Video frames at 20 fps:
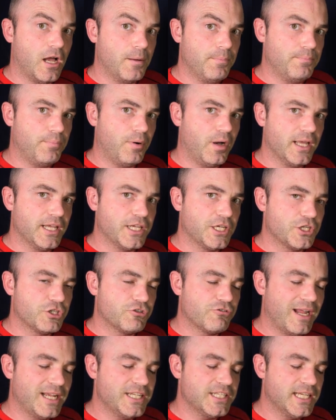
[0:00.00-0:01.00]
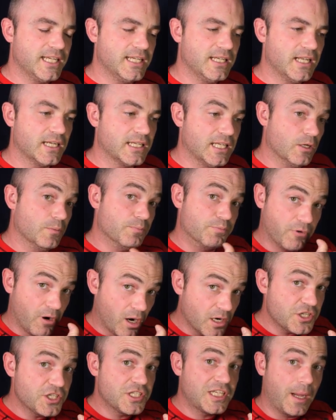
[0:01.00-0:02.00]
up by creating like little
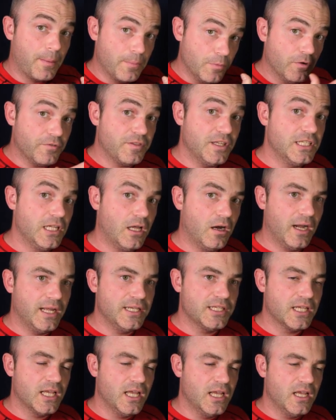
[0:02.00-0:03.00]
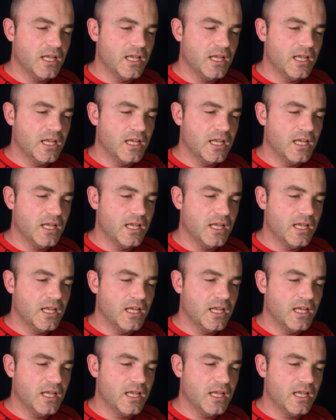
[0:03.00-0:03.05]
branches coming off these lines,